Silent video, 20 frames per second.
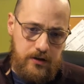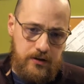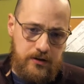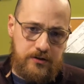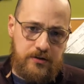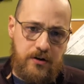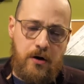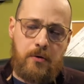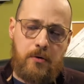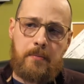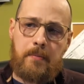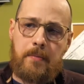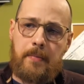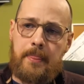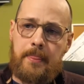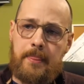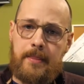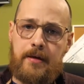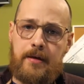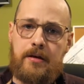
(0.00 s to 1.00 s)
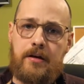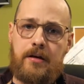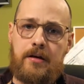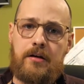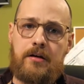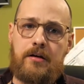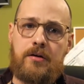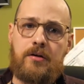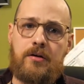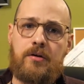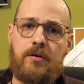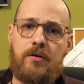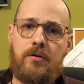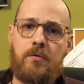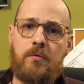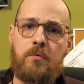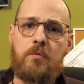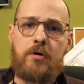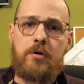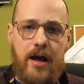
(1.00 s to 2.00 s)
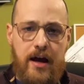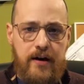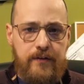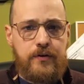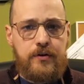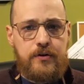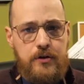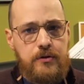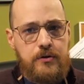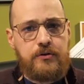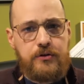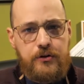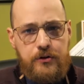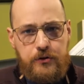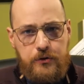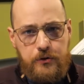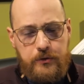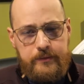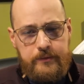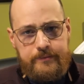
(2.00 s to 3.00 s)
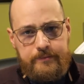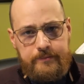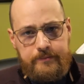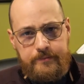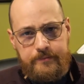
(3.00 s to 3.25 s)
So, whatever you do,